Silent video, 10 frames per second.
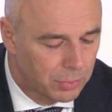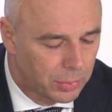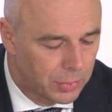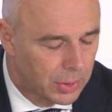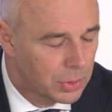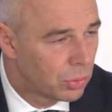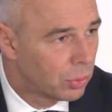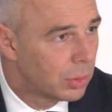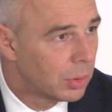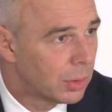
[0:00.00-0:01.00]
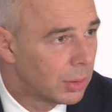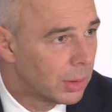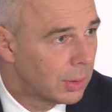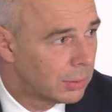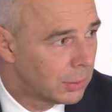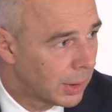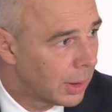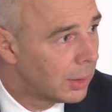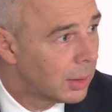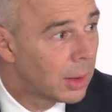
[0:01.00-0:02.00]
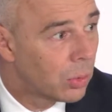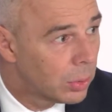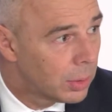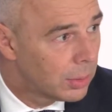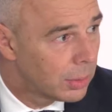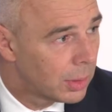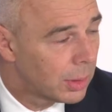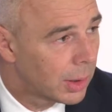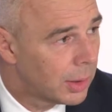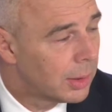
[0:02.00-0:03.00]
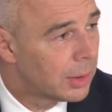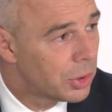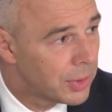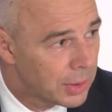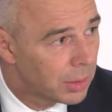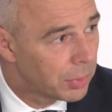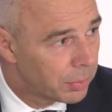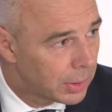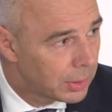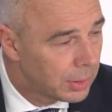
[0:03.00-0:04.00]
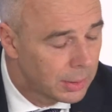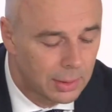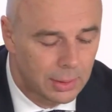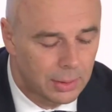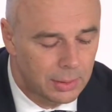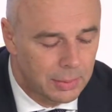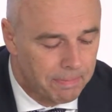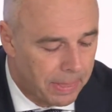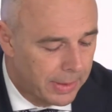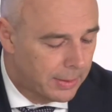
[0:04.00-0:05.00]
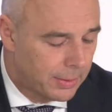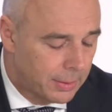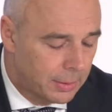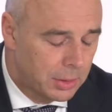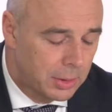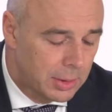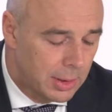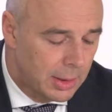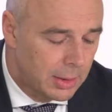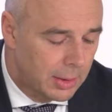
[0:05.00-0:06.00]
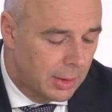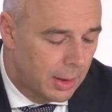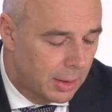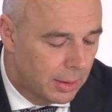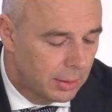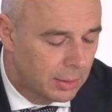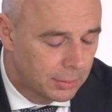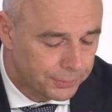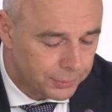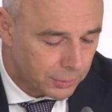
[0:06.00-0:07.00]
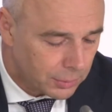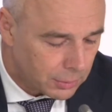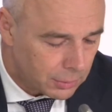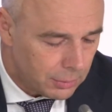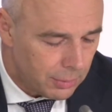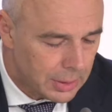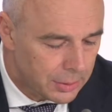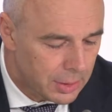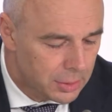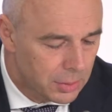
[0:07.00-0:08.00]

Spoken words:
We see that there is a higher growth rate of real wages of the population.